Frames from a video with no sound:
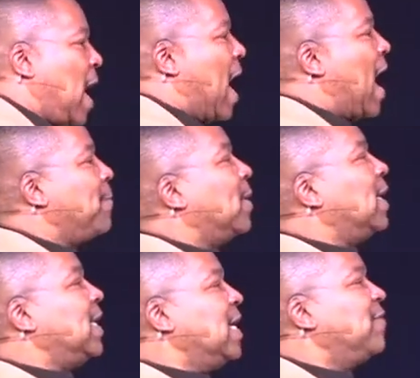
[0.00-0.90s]
I
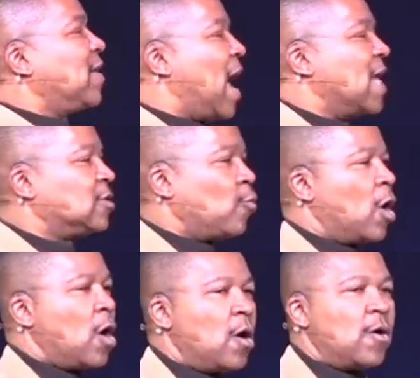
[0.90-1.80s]
believe God's
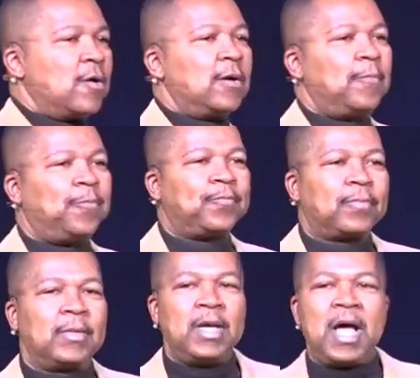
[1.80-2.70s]
word.
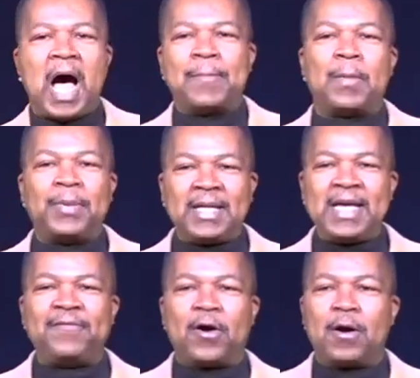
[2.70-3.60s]
I'm a
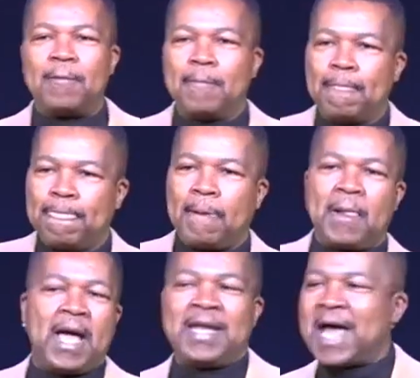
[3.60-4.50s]
believer
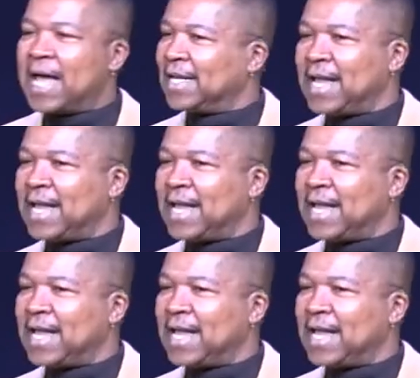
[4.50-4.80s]
and not a